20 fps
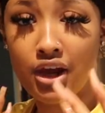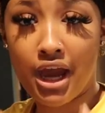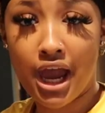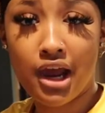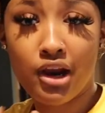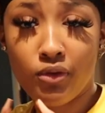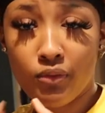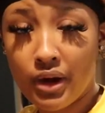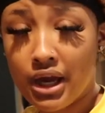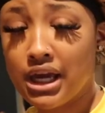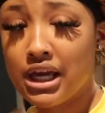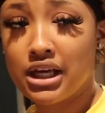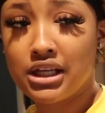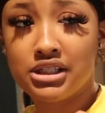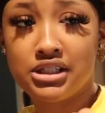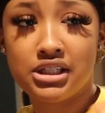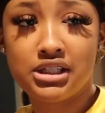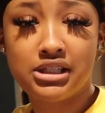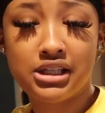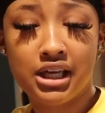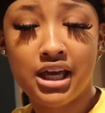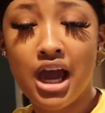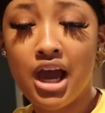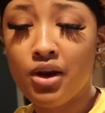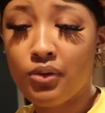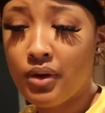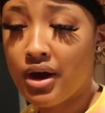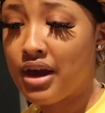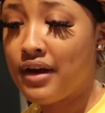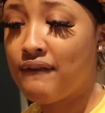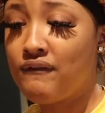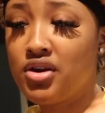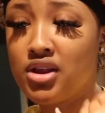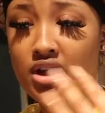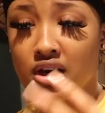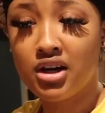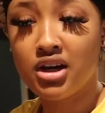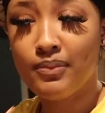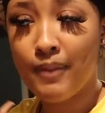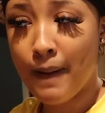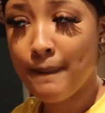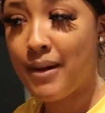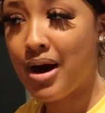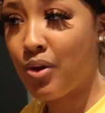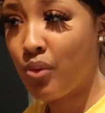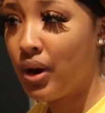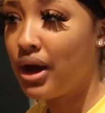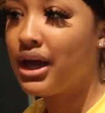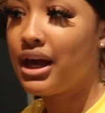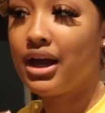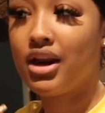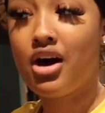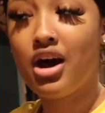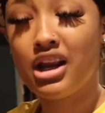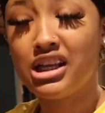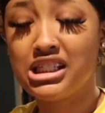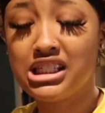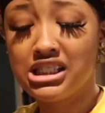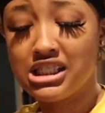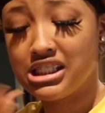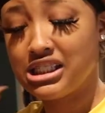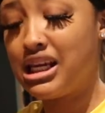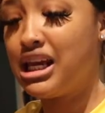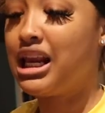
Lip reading: gain weight, and just gain weight and feeling good about my weight and all this and just